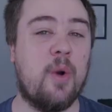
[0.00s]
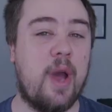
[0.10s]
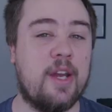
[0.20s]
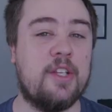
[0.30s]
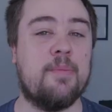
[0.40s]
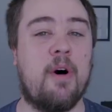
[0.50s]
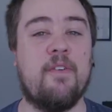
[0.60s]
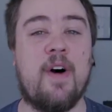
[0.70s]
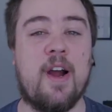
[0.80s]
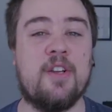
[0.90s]
out any small
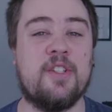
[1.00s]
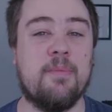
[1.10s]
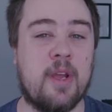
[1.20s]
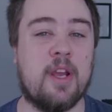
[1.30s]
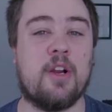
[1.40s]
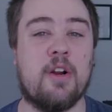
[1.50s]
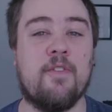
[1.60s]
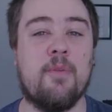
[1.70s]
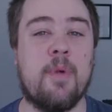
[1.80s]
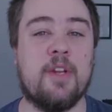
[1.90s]
fires that may occur
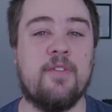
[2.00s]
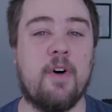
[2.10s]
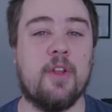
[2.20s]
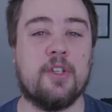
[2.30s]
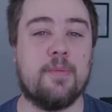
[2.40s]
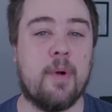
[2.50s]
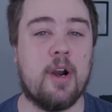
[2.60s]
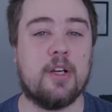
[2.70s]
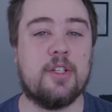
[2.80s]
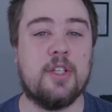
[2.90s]
from any falling
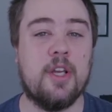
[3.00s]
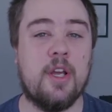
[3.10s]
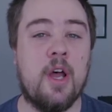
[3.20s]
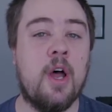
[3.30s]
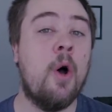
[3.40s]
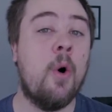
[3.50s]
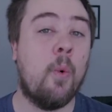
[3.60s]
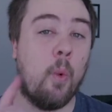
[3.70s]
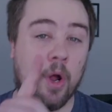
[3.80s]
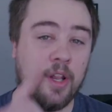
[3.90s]
sparks.
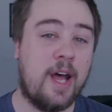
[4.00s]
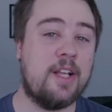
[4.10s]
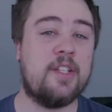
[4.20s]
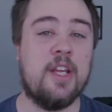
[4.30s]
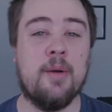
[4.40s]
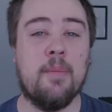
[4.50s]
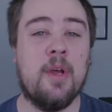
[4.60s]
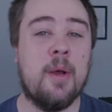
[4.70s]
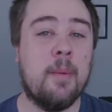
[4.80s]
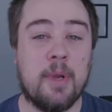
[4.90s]
One last tip,
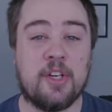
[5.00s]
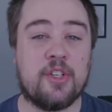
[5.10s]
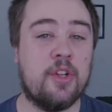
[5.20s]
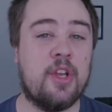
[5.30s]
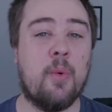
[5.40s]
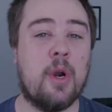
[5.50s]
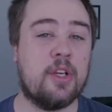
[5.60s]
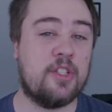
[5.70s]
make sure that you're wearing